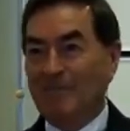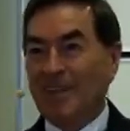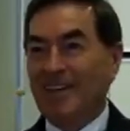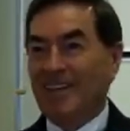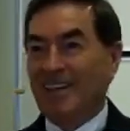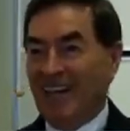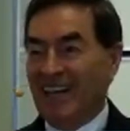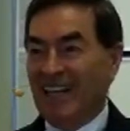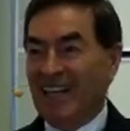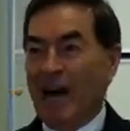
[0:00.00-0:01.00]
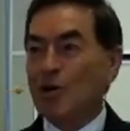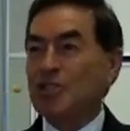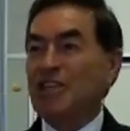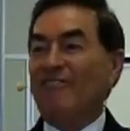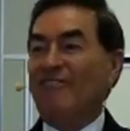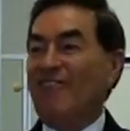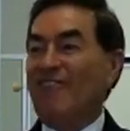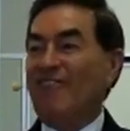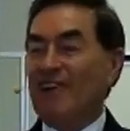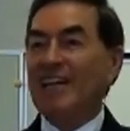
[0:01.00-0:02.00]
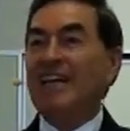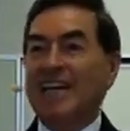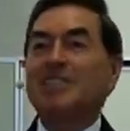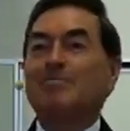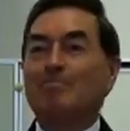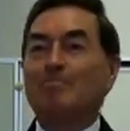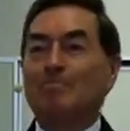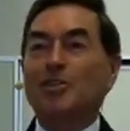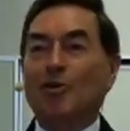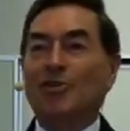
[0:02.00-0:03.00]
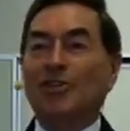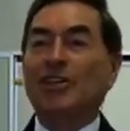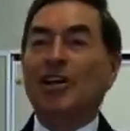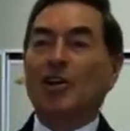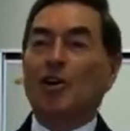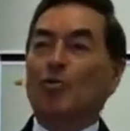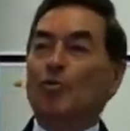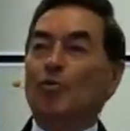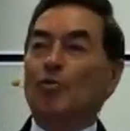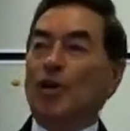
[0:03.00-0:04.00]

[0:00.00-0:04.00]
And that was the very last Passover where